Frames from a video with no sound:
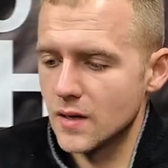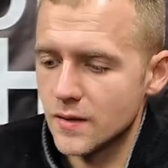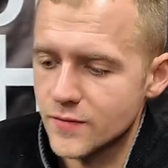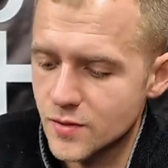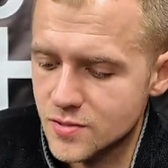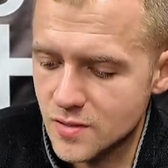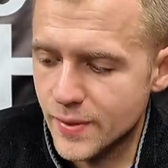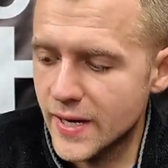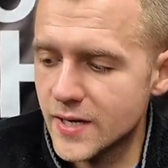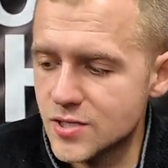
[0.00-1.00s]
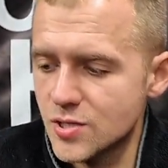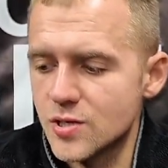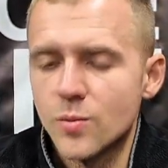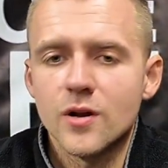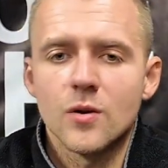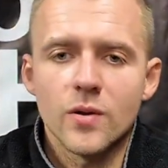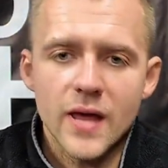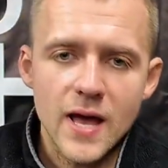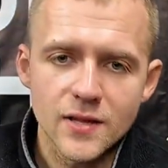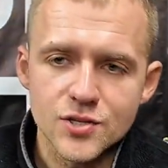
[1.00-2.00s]
if you're new to the page and you want to know what
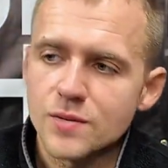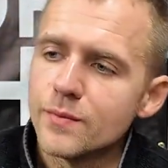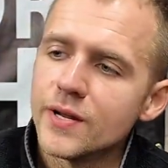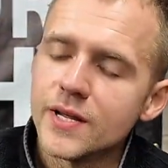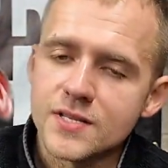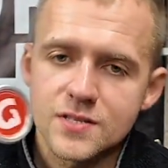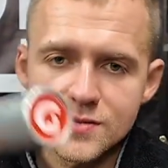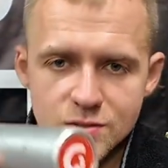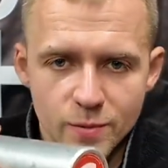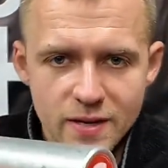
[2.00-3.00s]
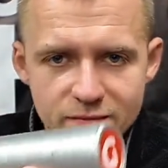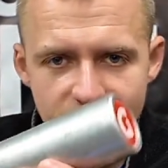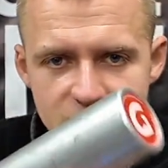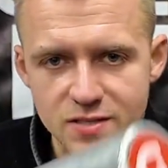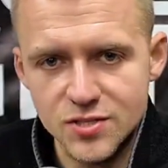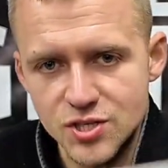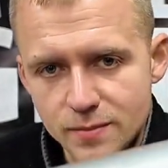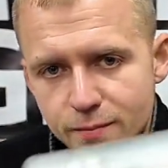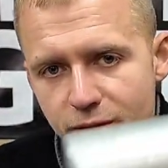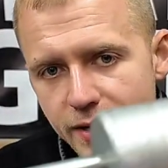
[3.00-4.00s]
the hell a GymPin is, so we invented the
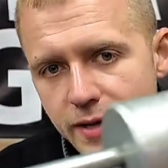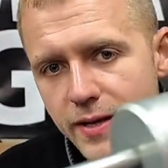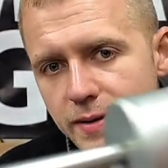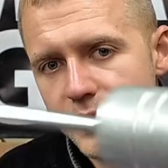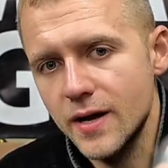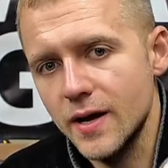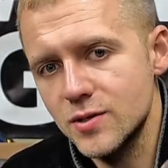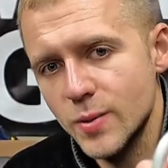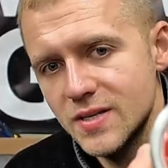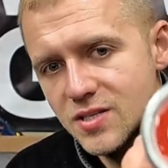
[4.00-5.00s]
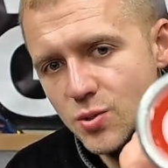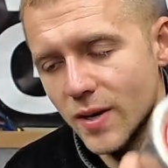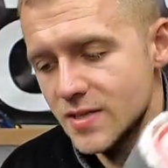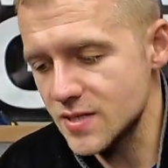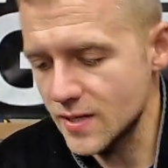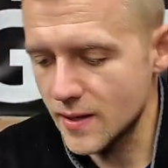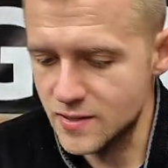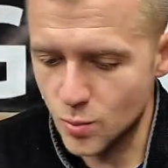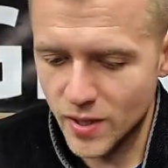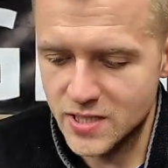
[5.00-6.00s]
GymPin in 2020
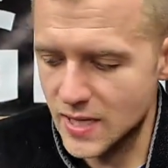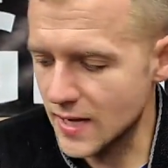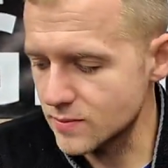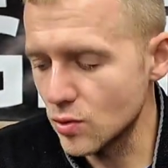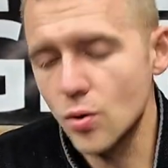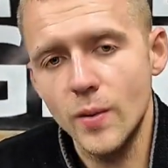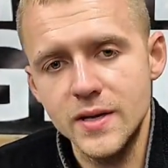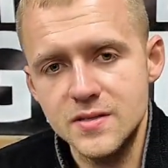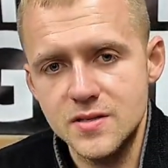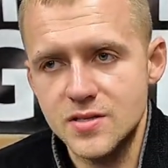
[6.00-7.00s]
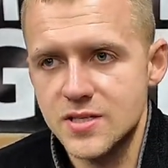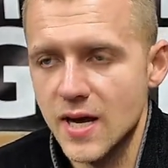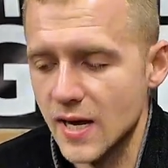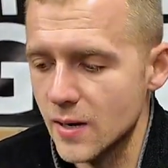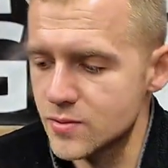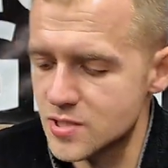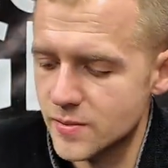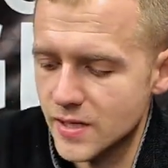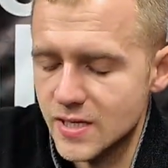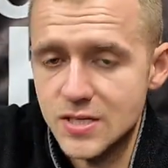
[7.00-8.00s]
as a way to add more weight to the stack. I was
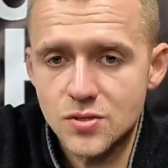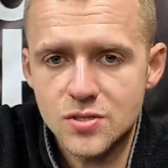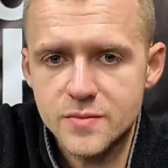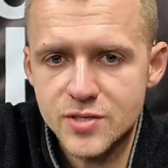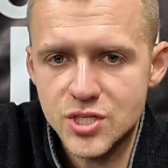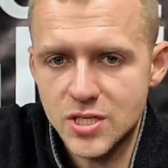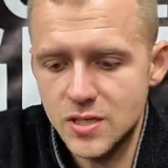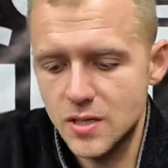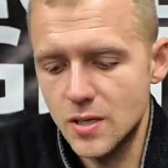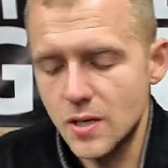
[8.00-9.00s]
doing an adductor machine